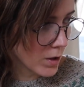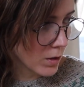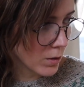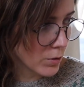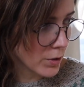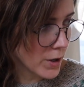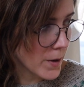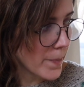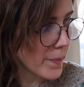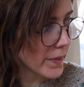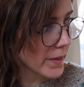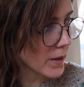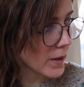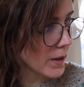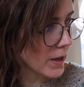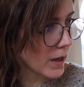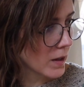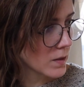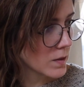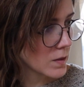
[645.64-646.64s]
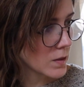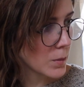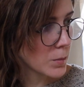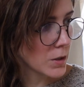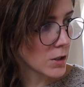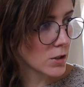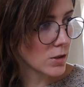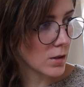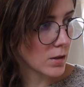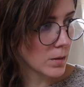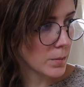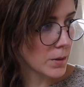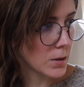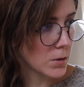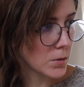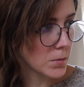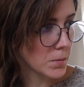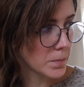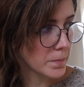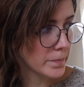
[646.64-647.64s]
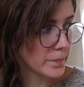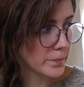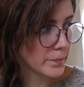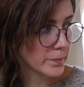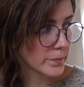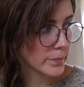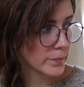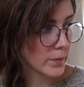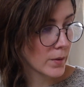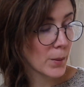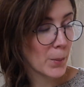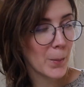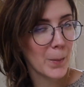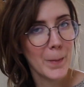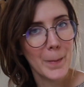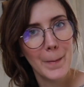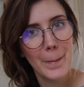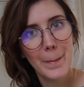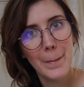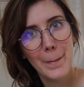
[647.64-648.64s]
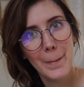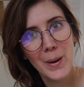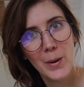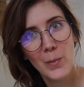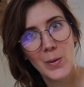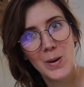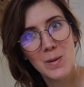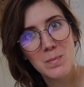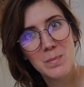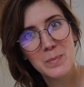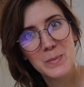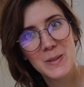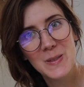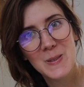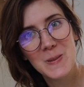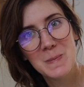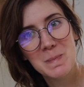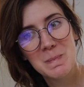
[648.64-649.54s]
Okay, next I'm going to talk about my whips.